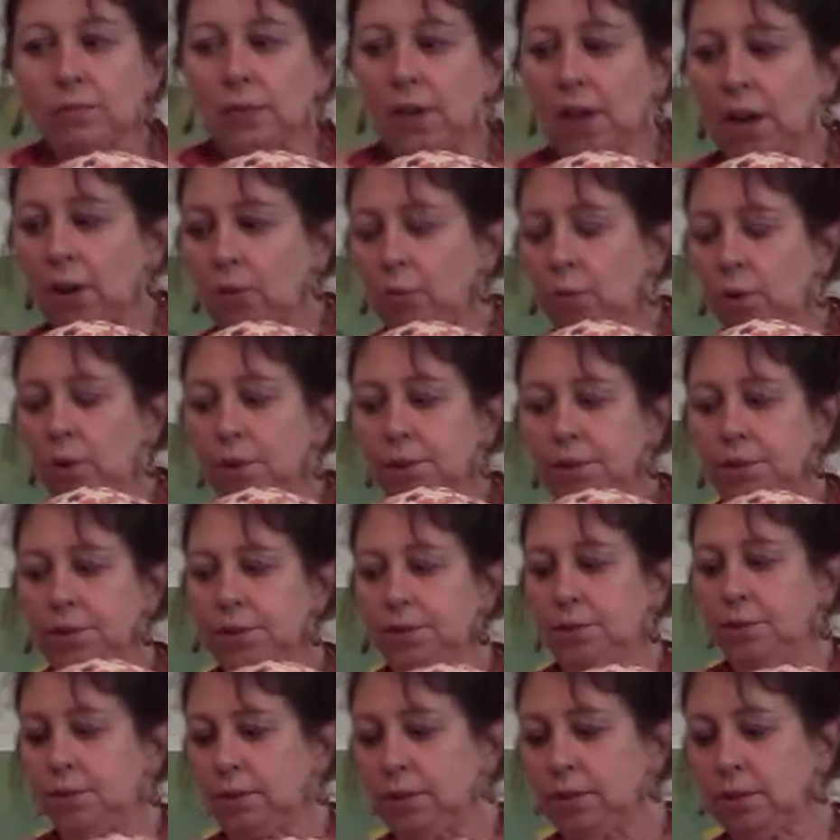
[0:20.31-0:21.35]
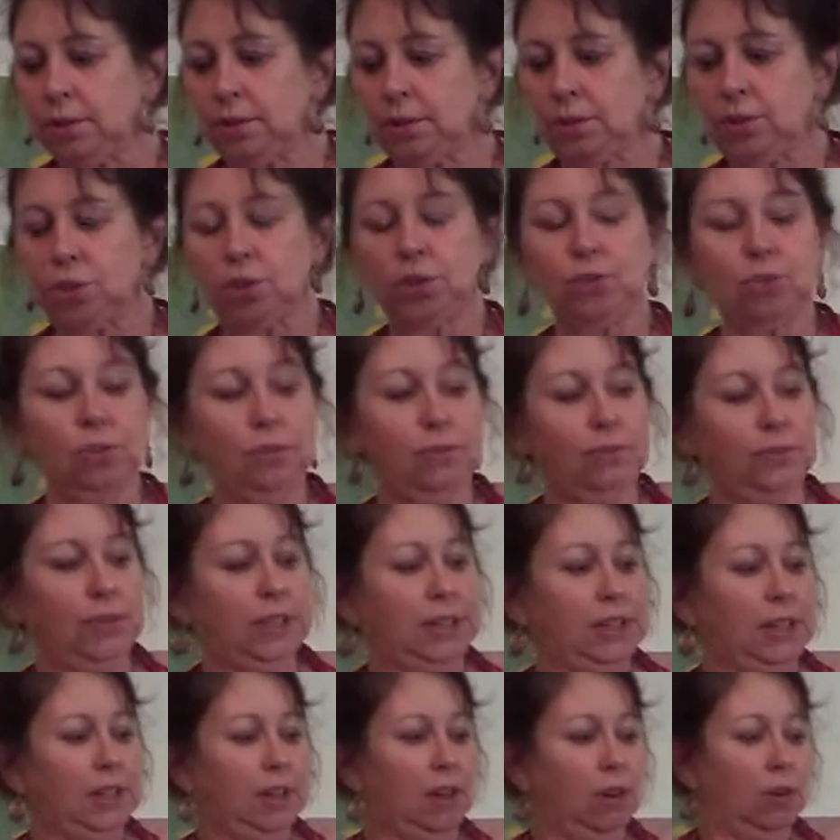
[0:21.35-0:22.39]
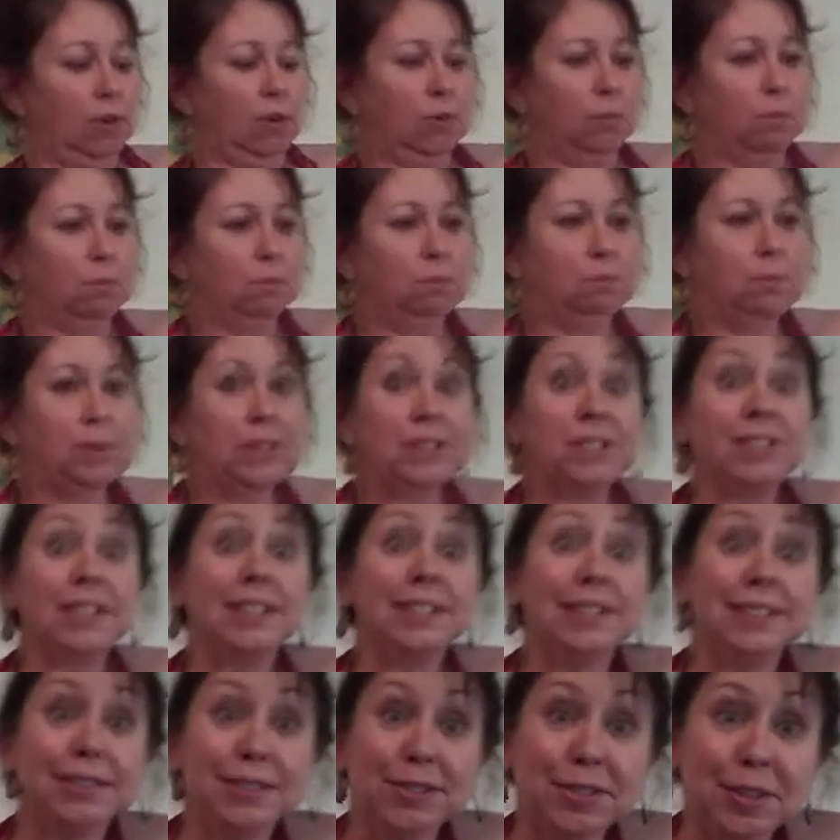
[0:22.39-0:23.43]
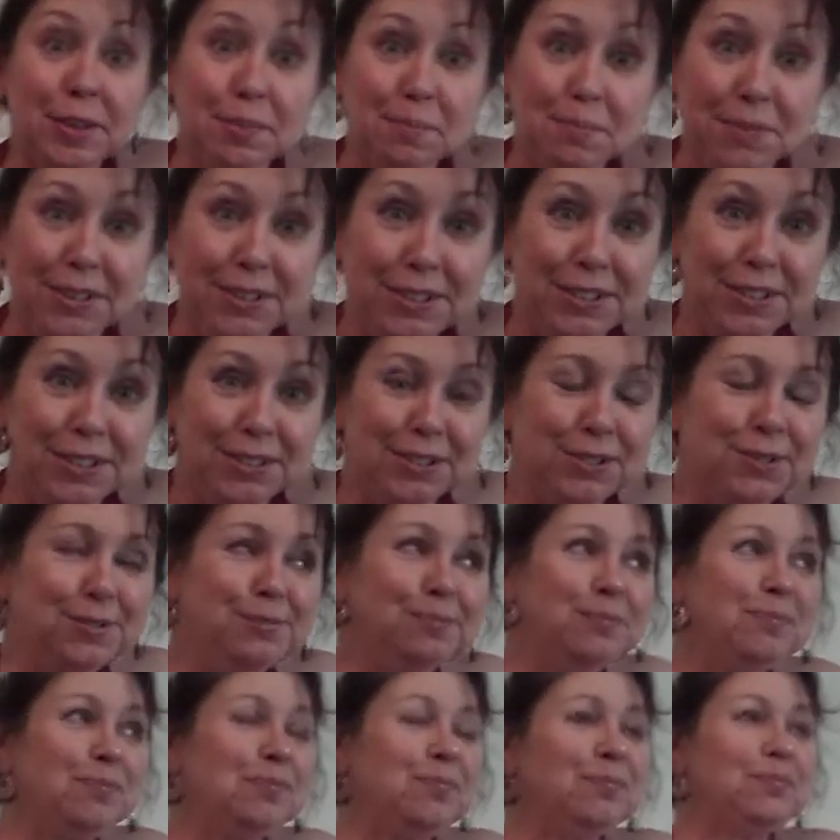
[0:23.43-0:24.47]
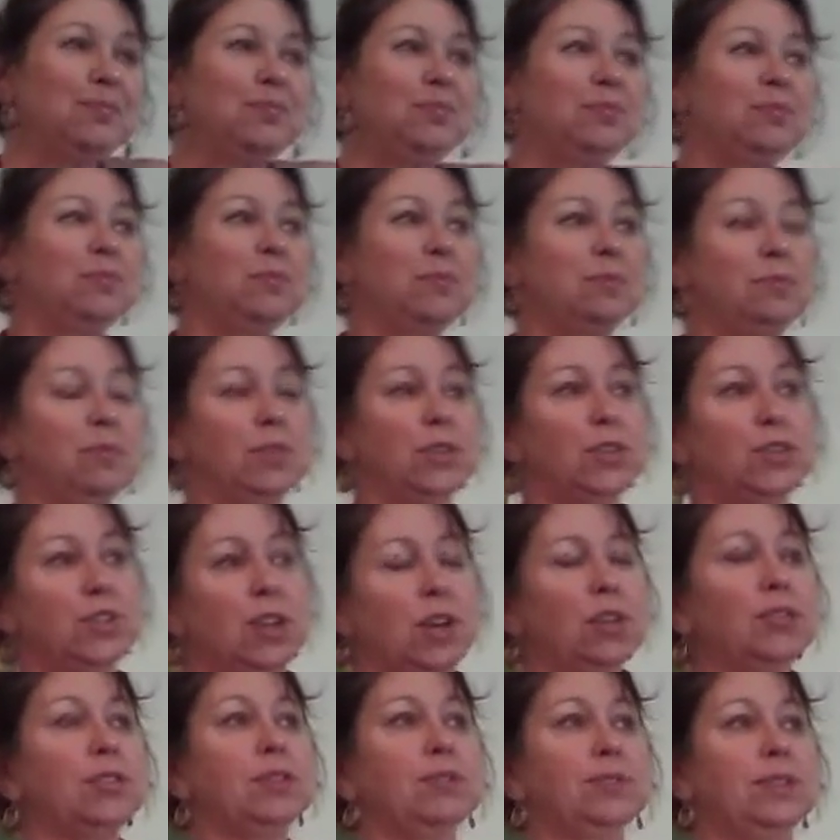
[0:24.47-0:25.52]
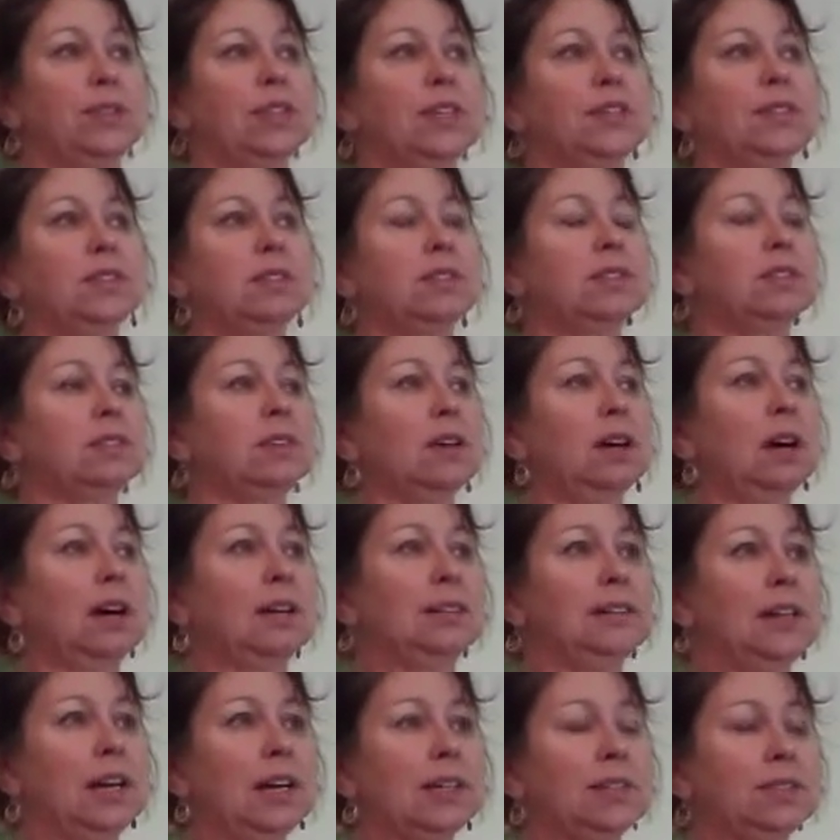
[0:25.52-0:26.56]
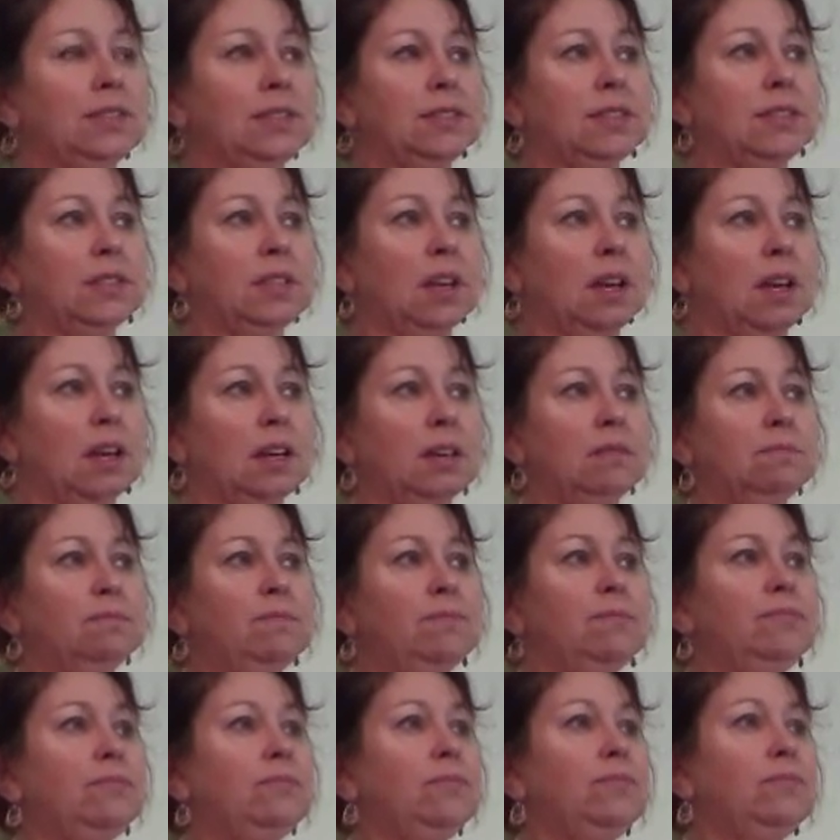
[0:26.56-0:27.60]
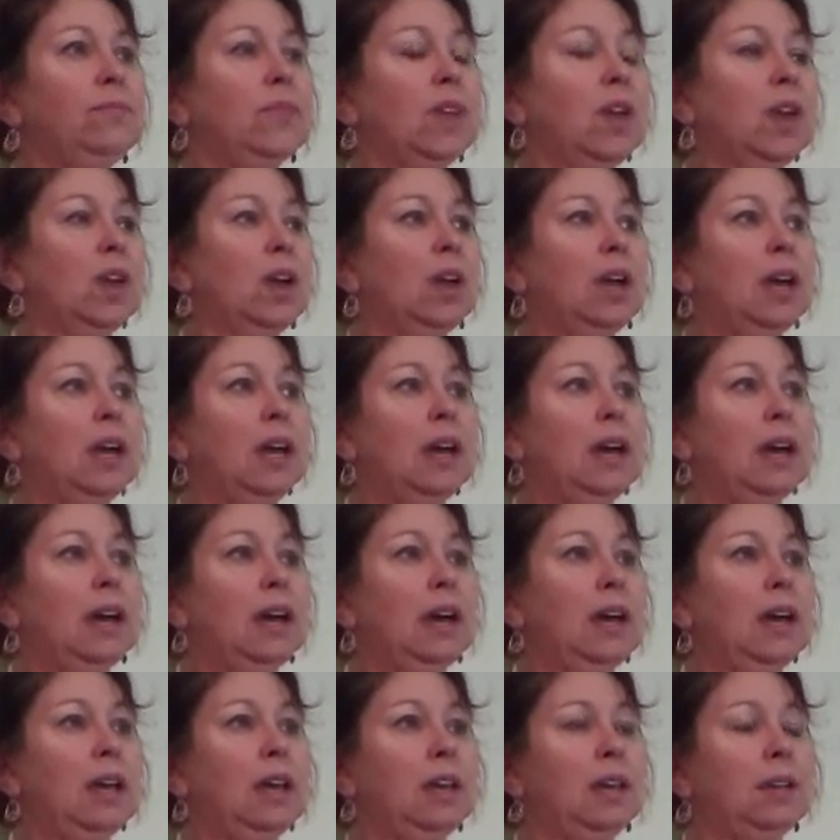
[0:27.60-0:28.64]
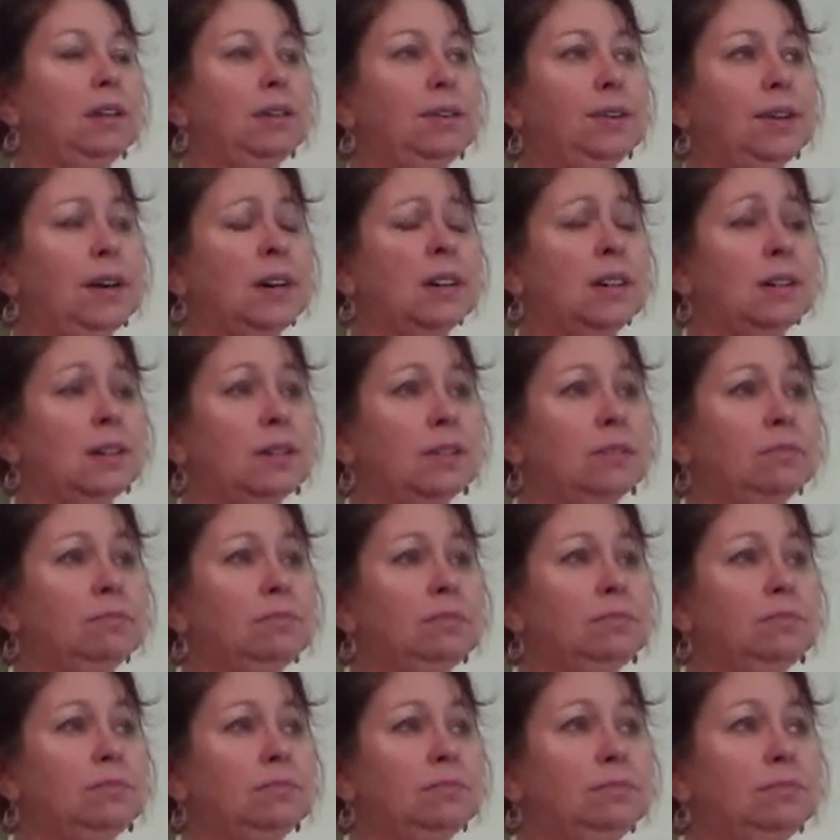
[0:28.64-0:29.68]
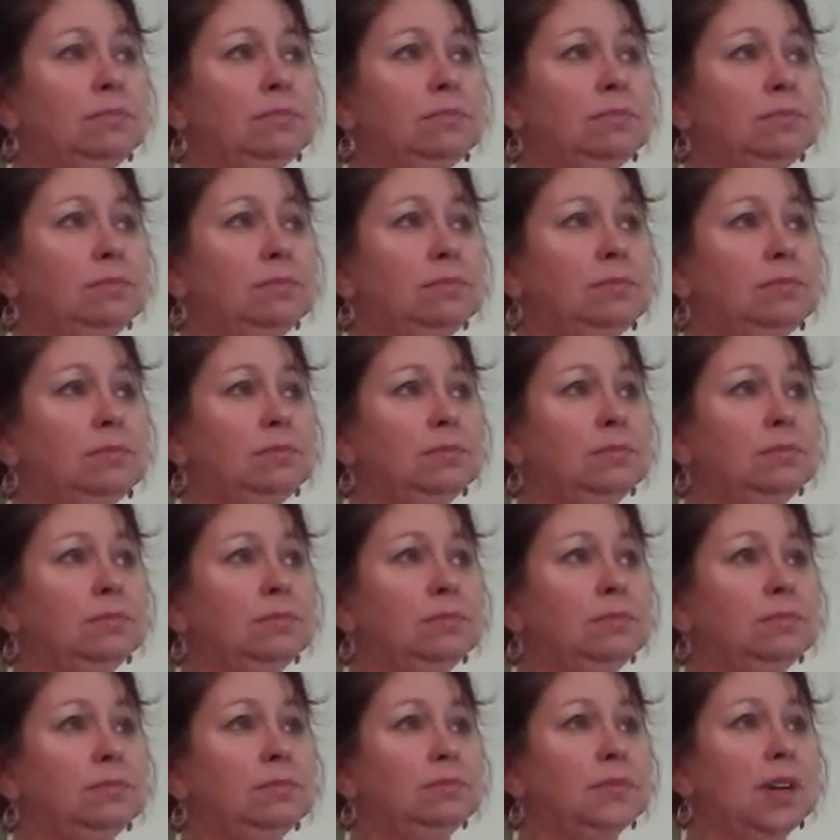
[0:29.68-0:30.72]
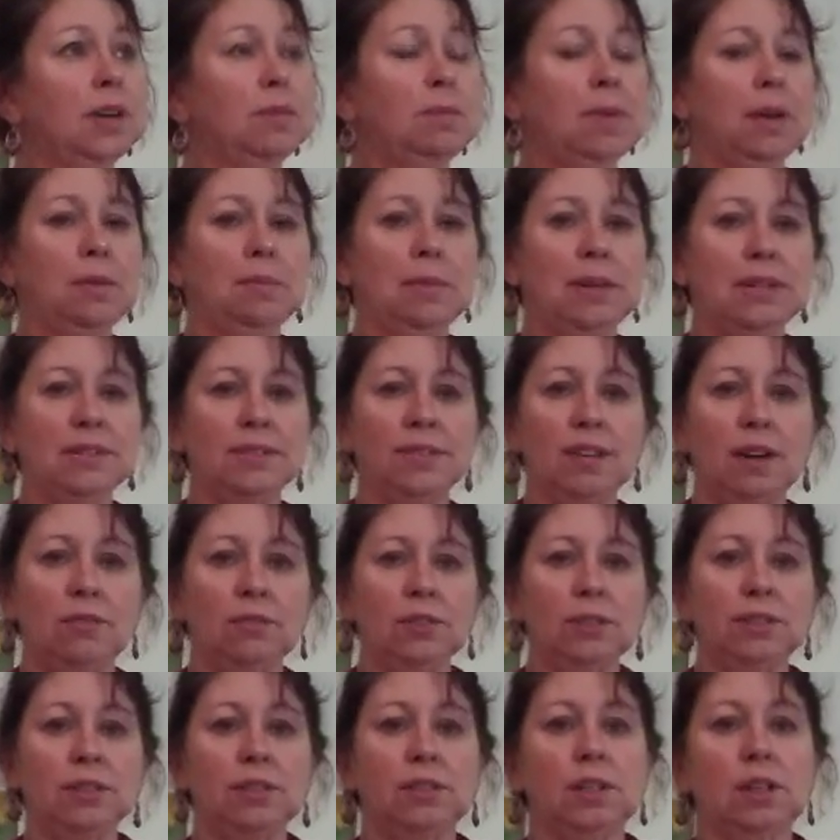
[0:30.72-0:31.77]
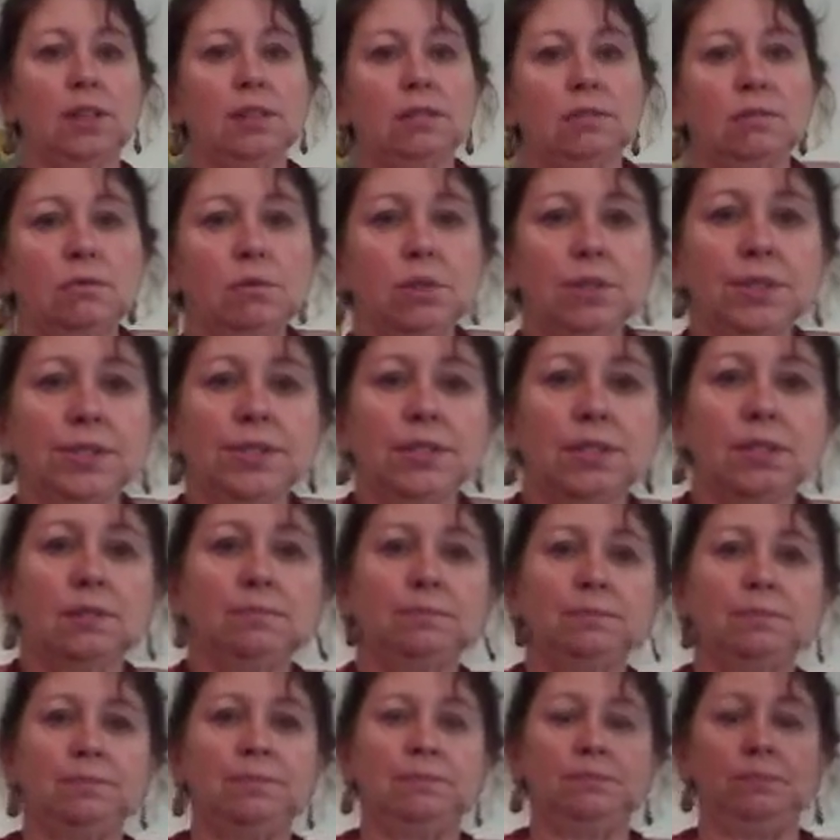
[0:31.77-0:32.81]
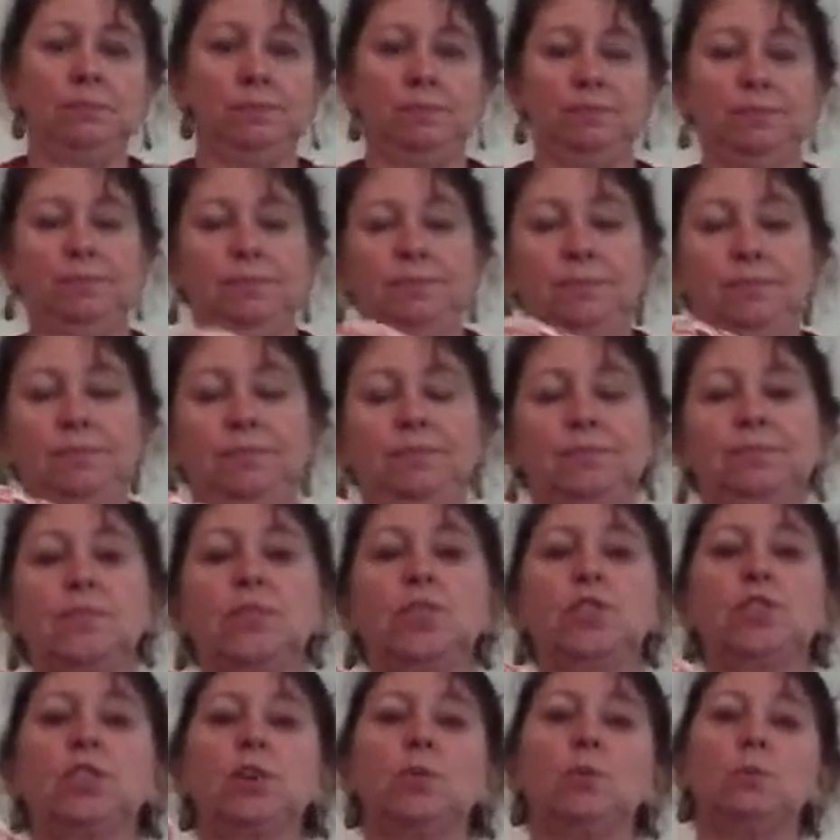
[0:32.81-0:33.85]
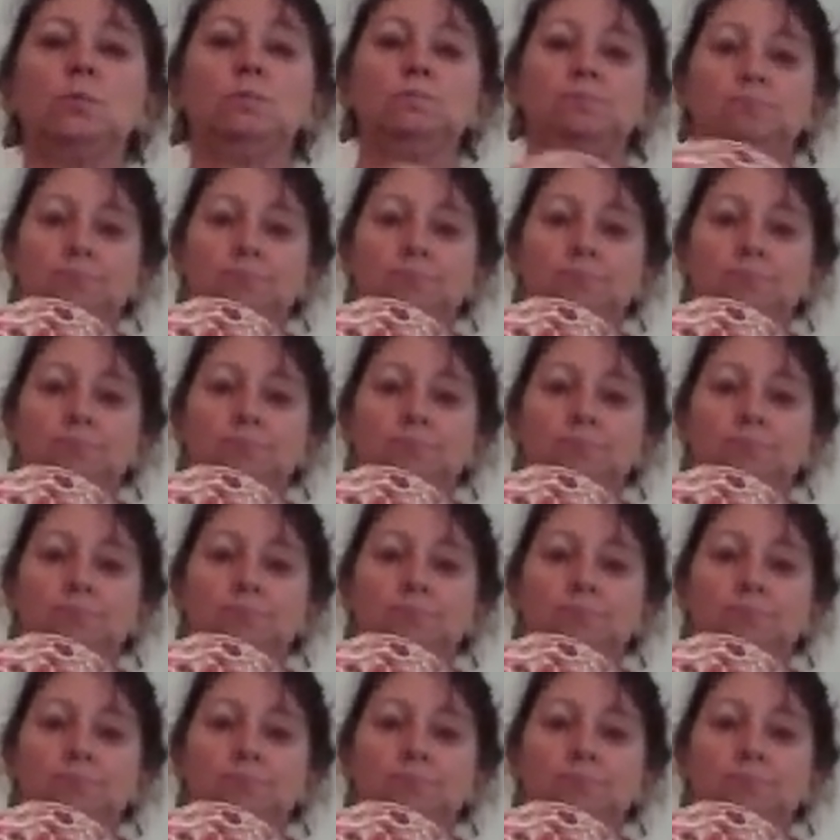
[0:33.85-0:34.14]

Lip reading: I wanted to do a video because I need something to do. There's also things I'd like to say, and I may make several today. We'll see. So,